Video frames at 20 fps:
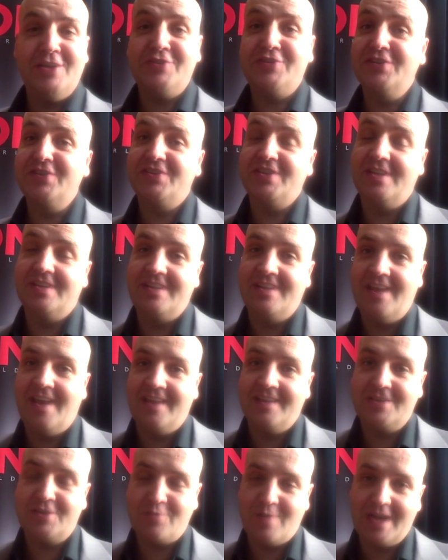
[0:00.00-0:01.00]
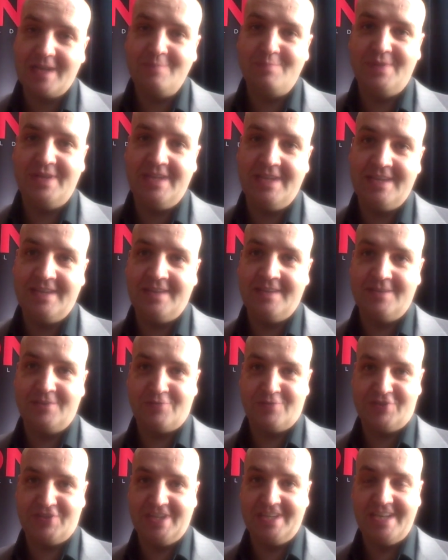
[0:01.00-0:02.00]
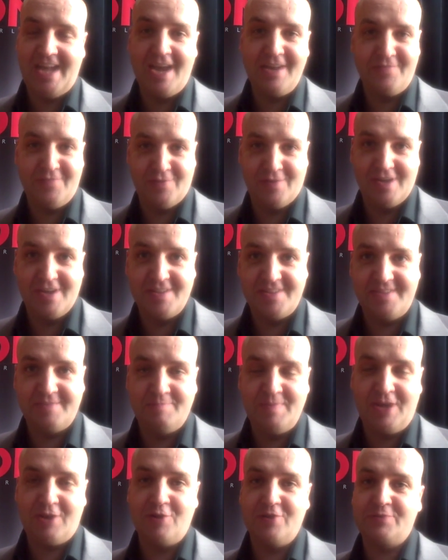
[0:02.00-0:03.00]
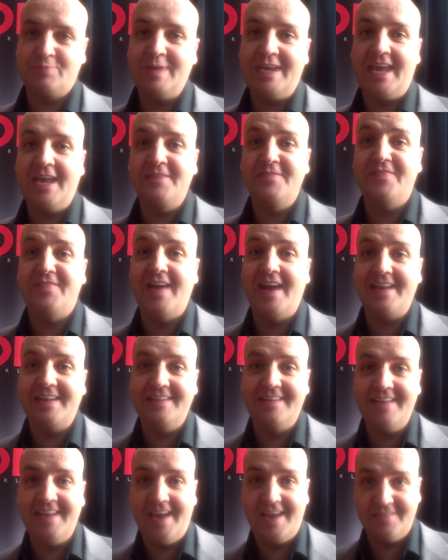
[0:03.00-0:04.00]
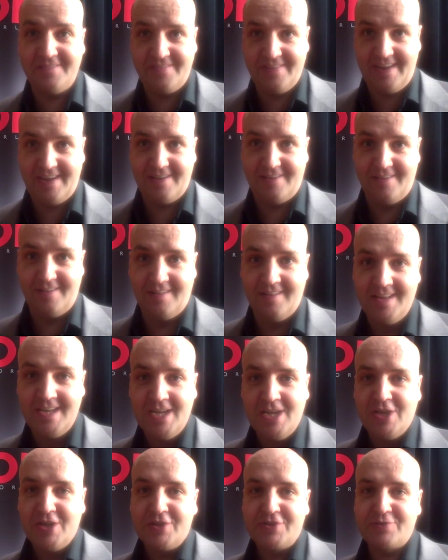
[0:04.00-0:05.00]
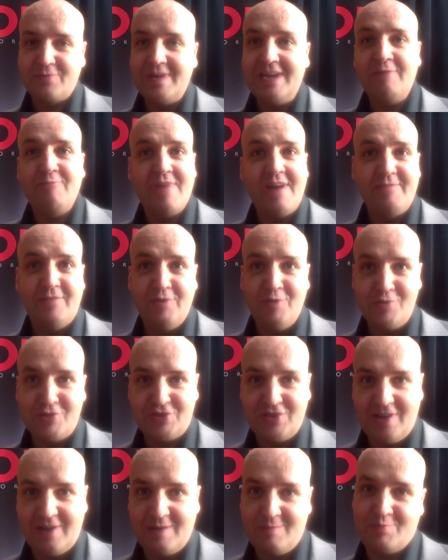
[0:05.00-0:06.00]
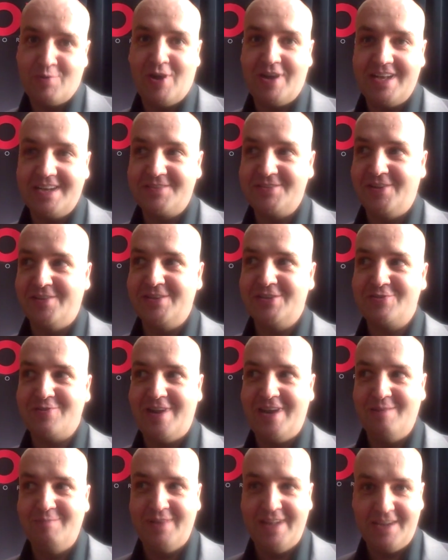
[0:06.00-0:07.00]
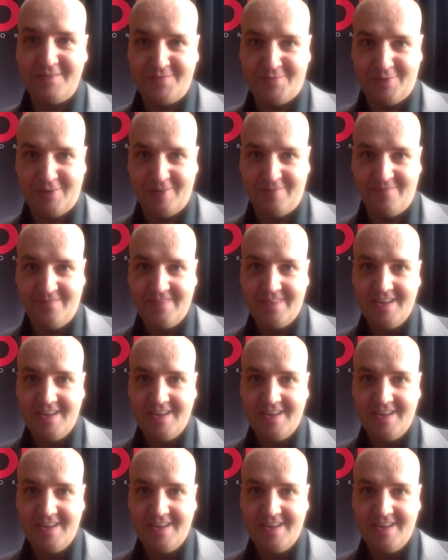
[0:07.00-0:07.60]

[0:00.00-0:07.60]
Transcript: This is an incredibly interesting night for us because we can finally unveil 3 revolutionary products on the Trion platform.